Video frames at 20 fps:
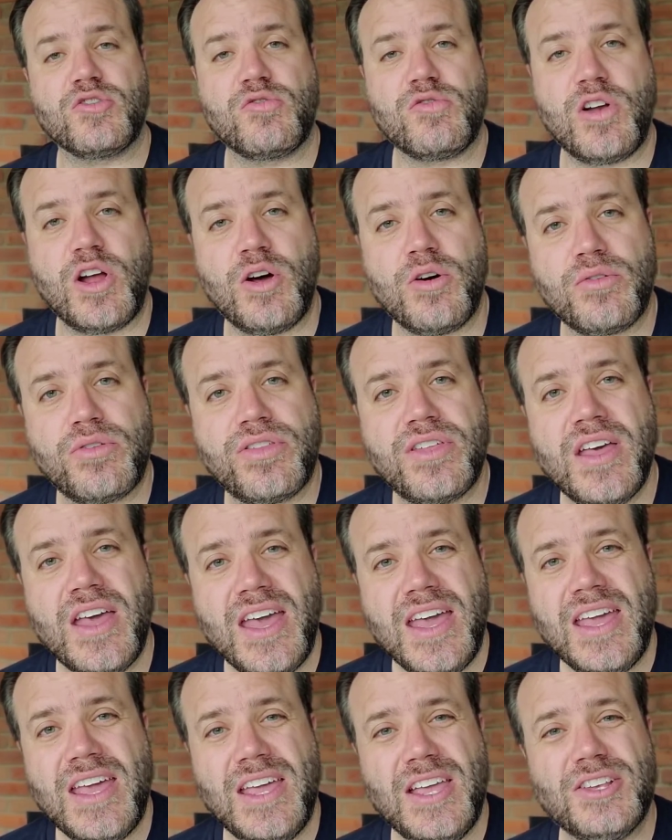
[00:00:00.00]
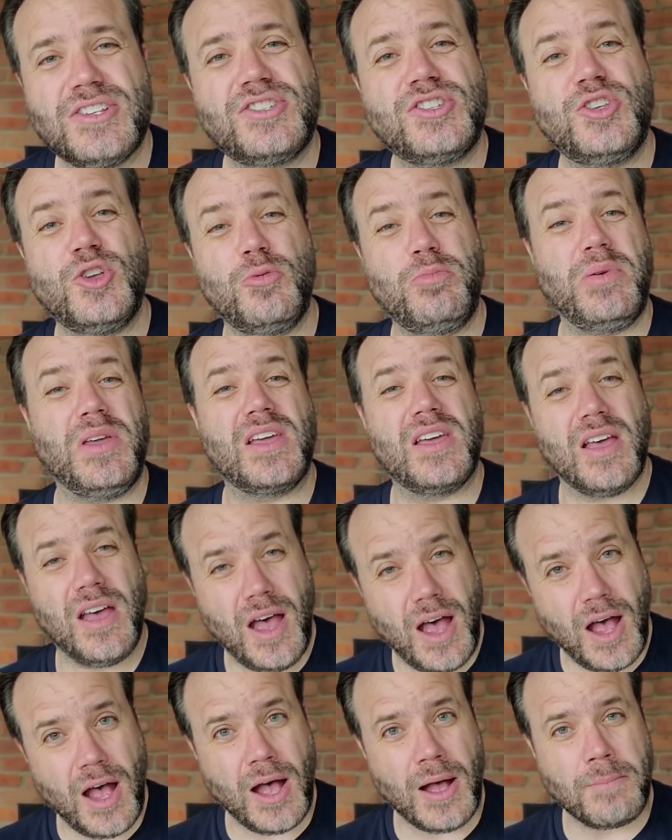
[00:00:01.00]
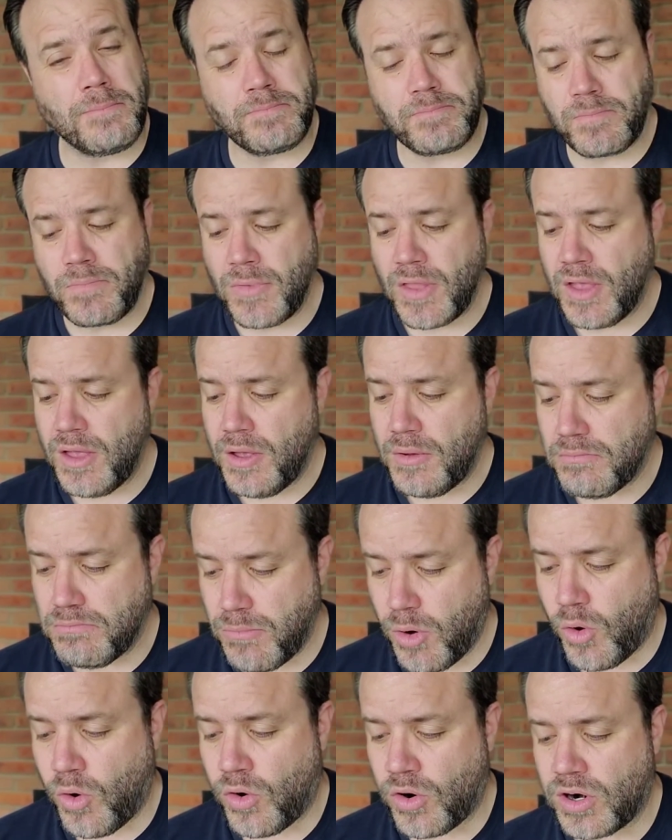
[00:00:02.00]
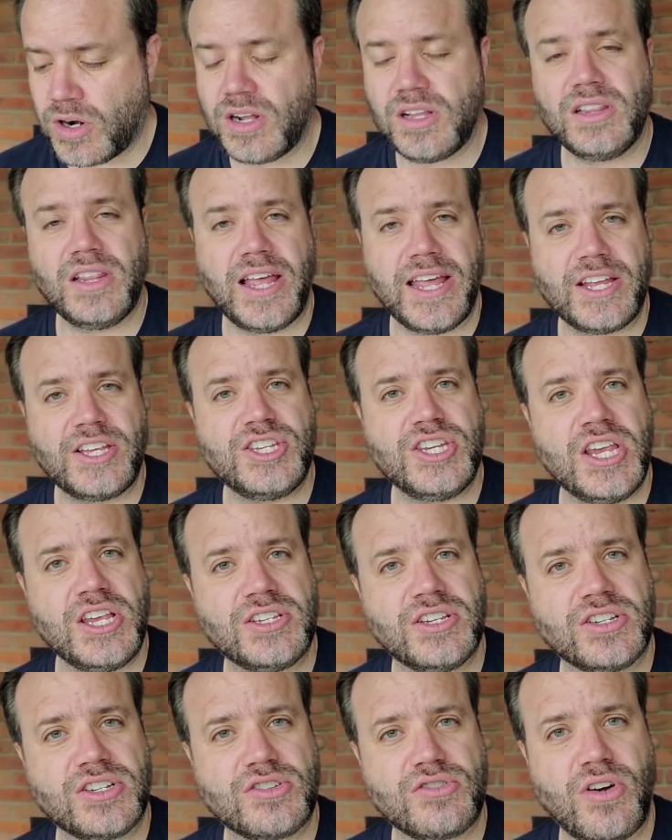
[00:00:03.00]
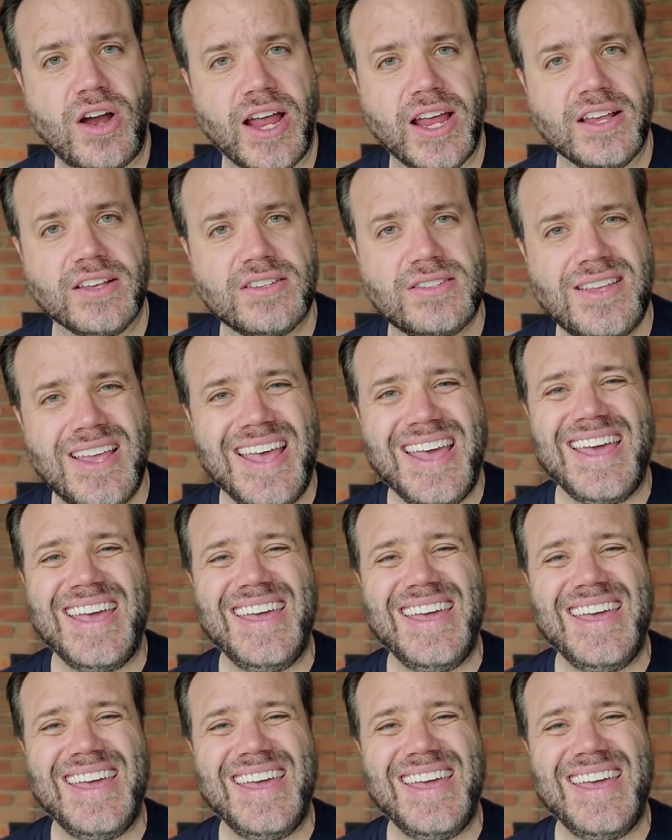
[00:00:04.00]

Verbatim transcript: growth is to become more like Jesus Christ.